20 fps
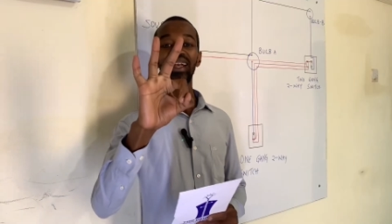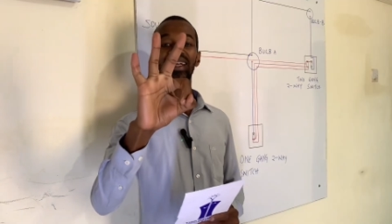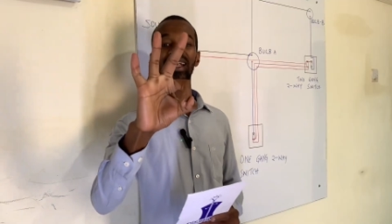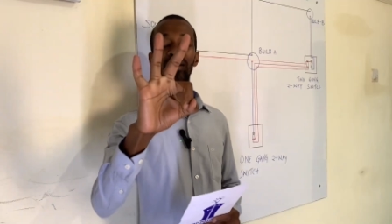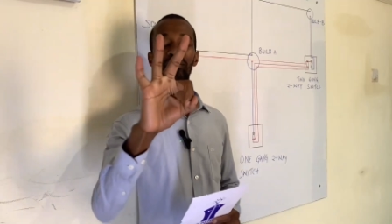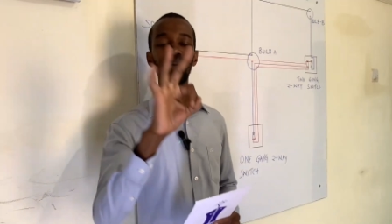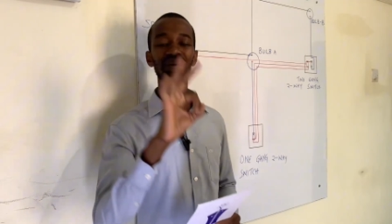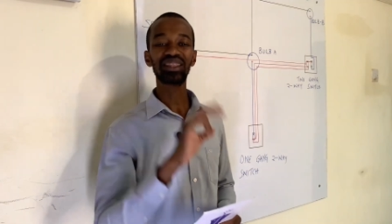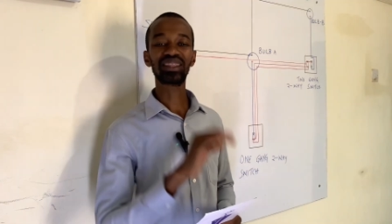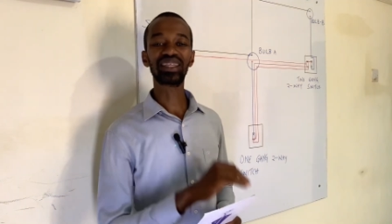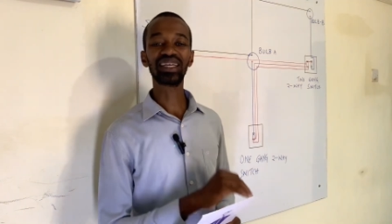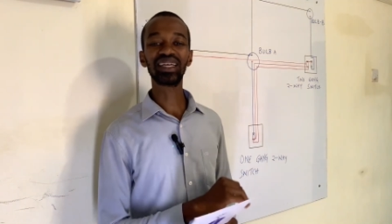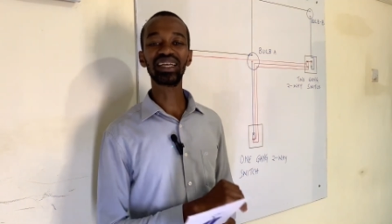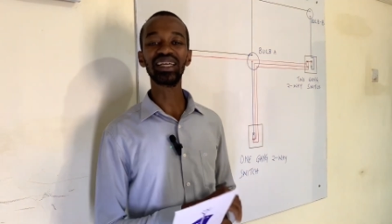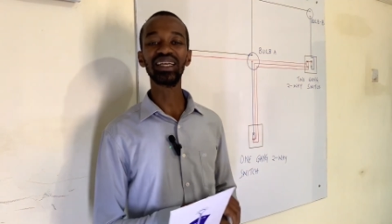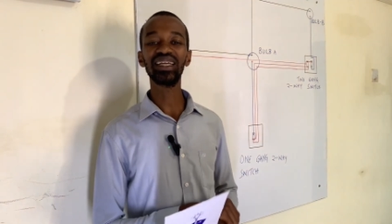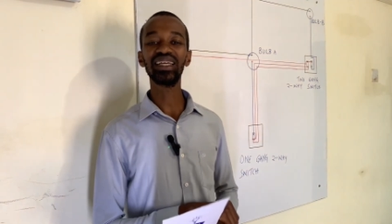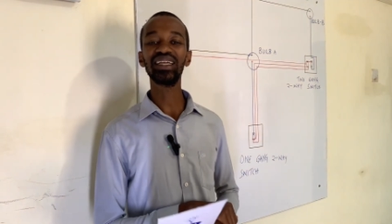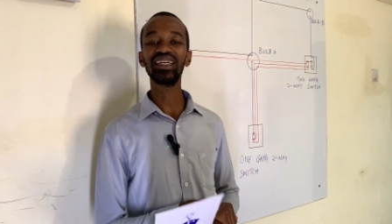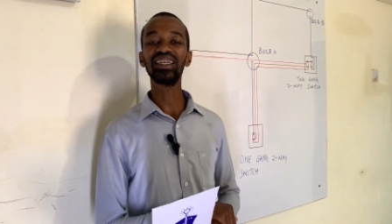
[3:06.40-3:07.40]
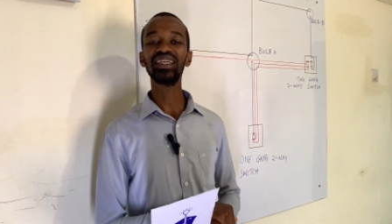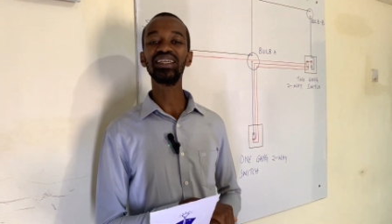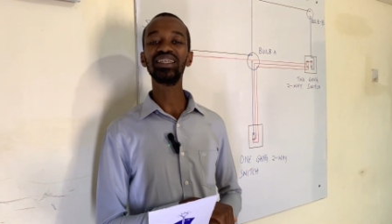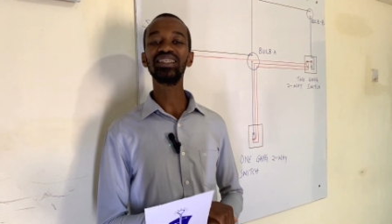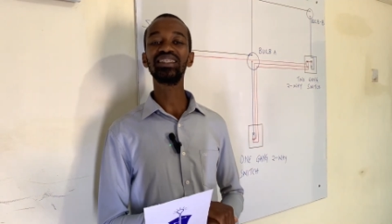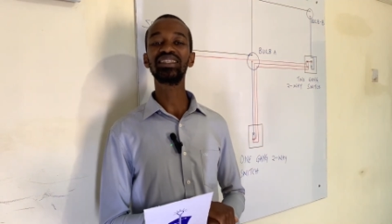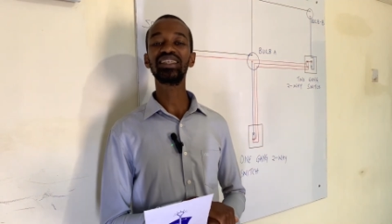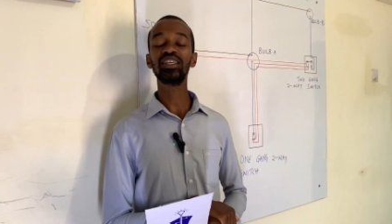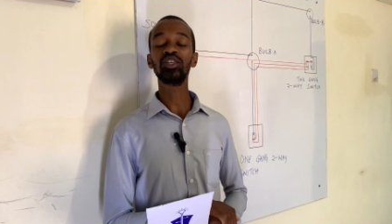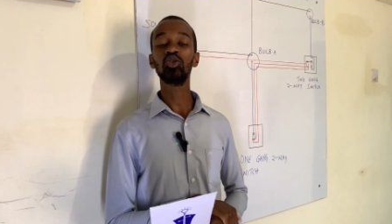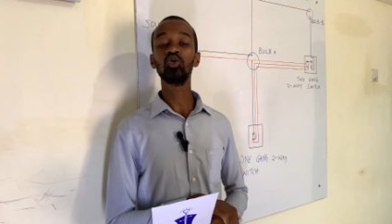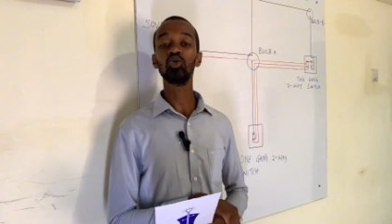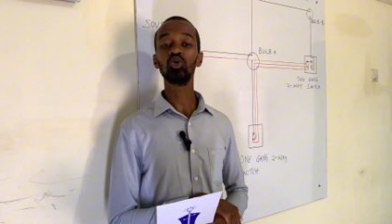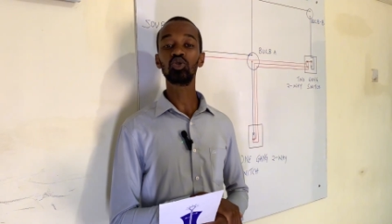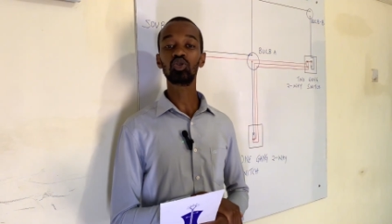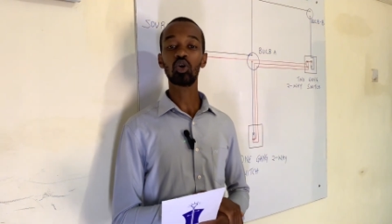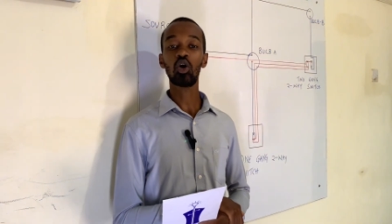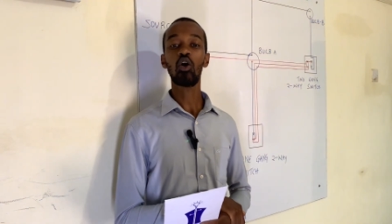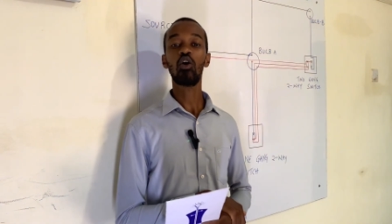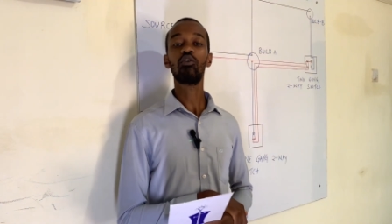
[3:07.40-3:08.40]
number three is use
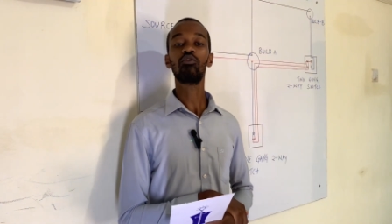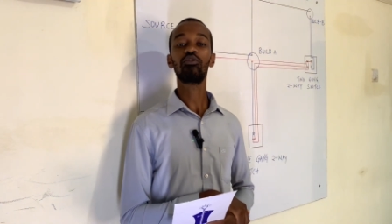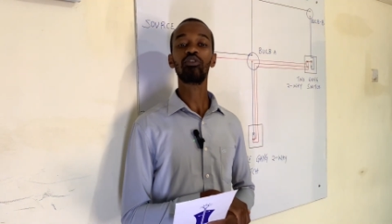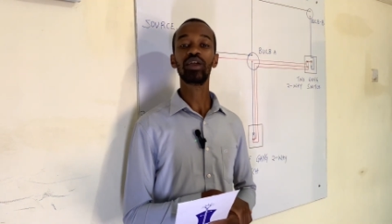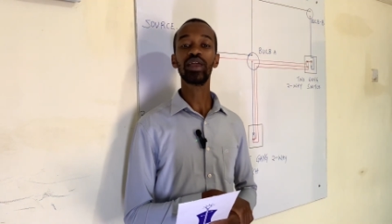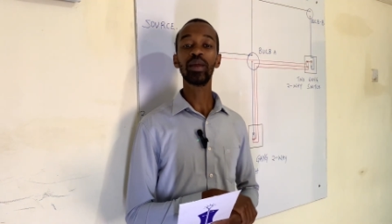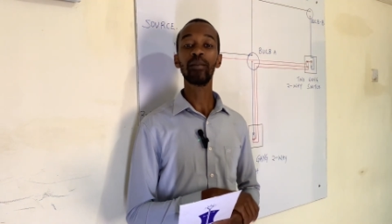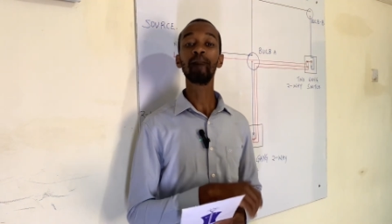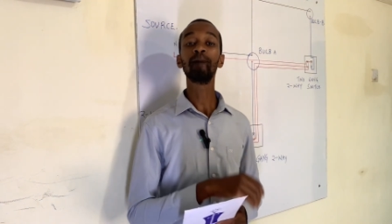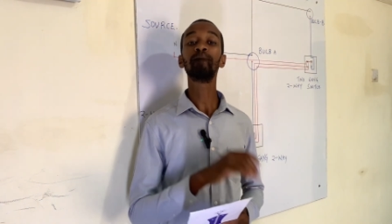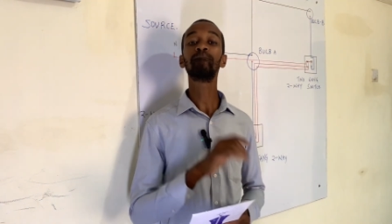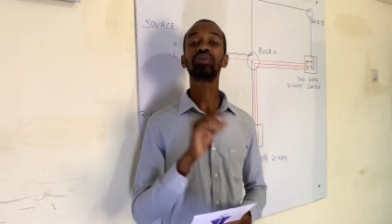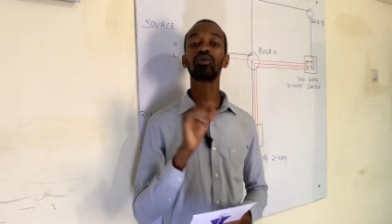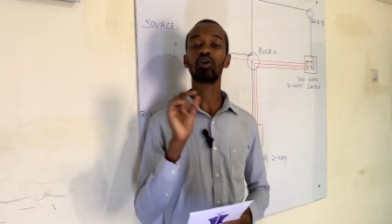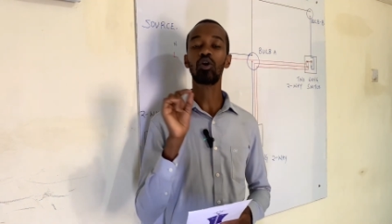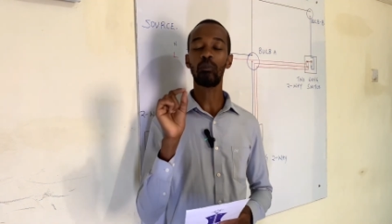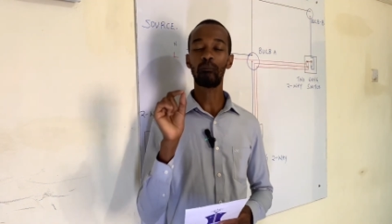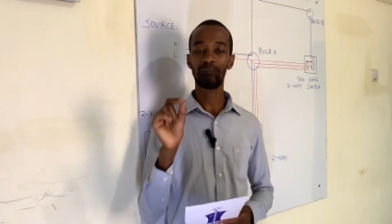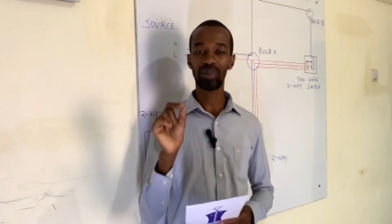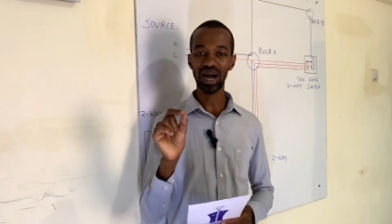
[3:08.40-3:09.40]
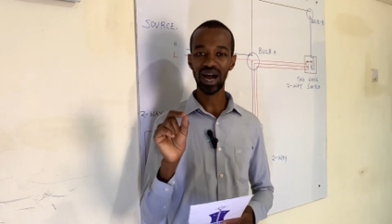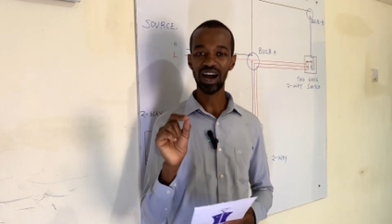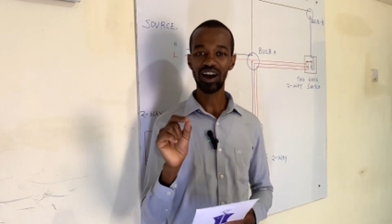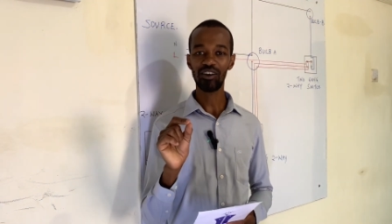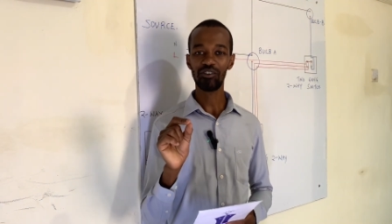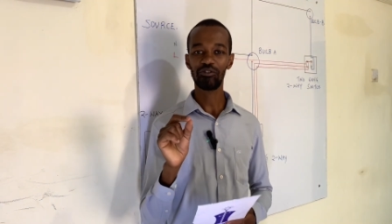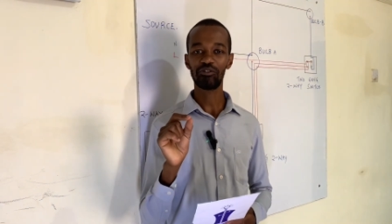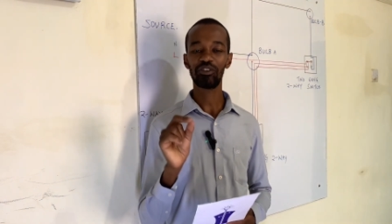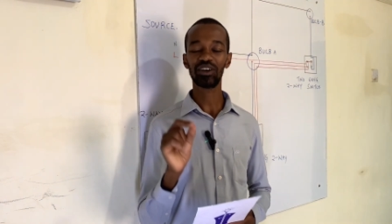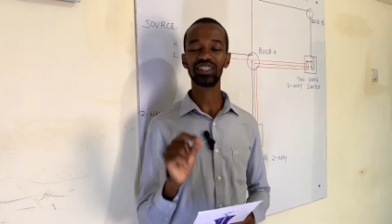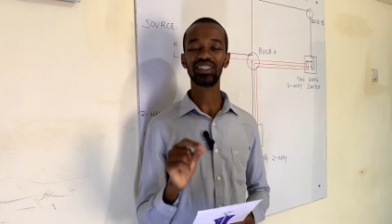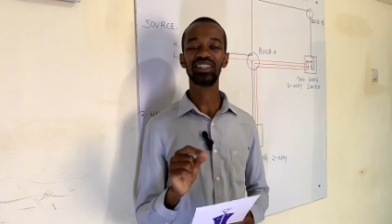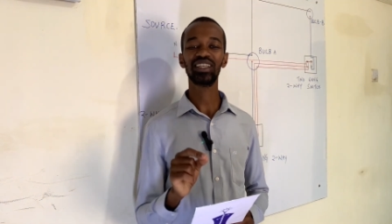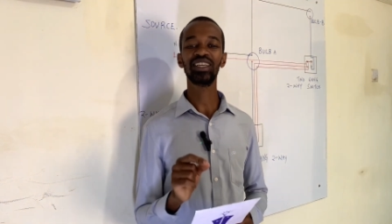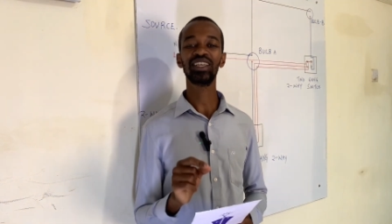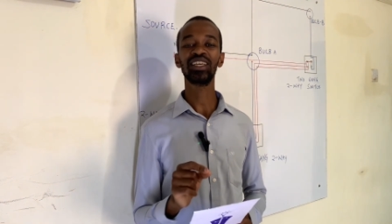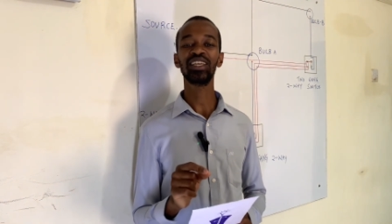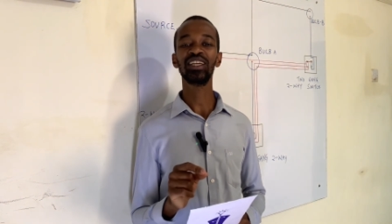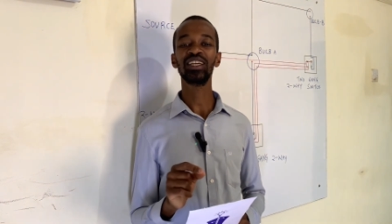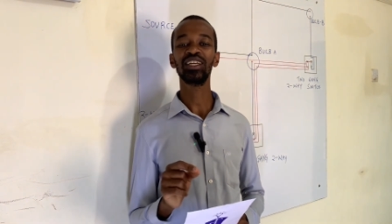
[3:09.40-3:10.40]
of improper
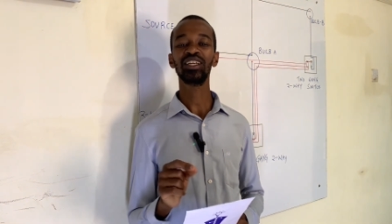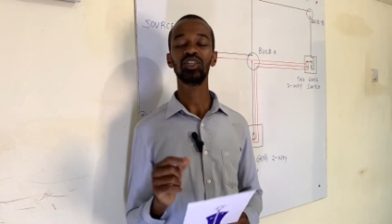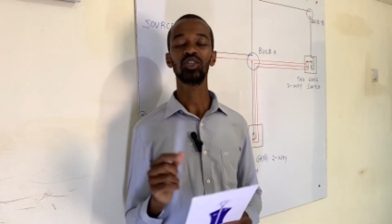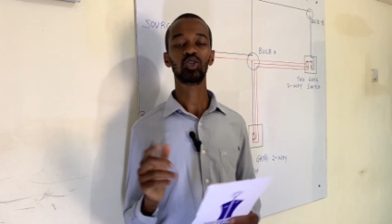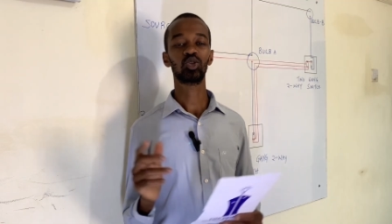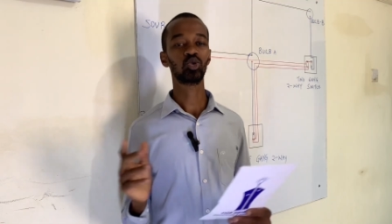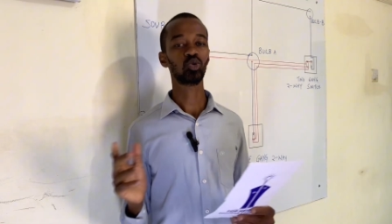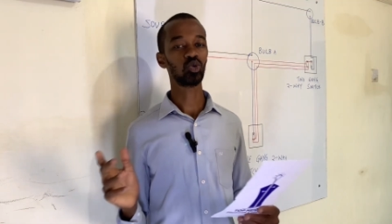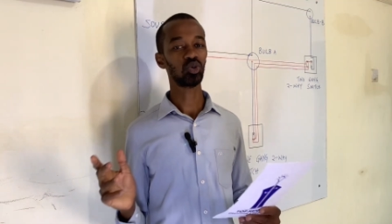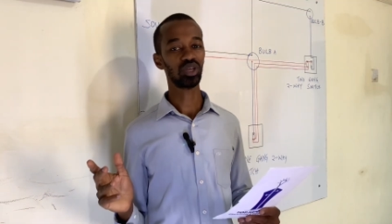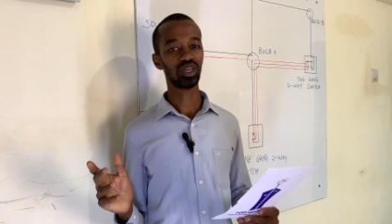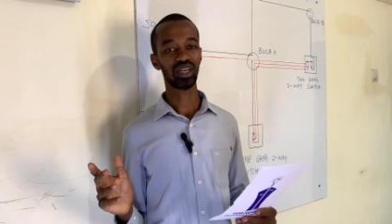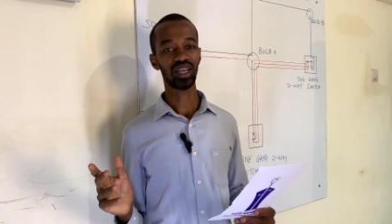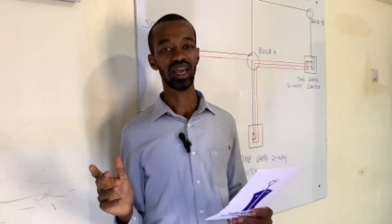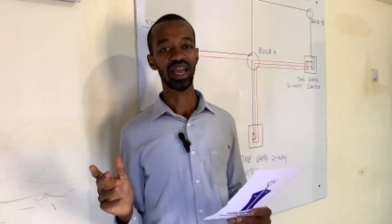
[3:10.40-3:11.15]
fastening tool.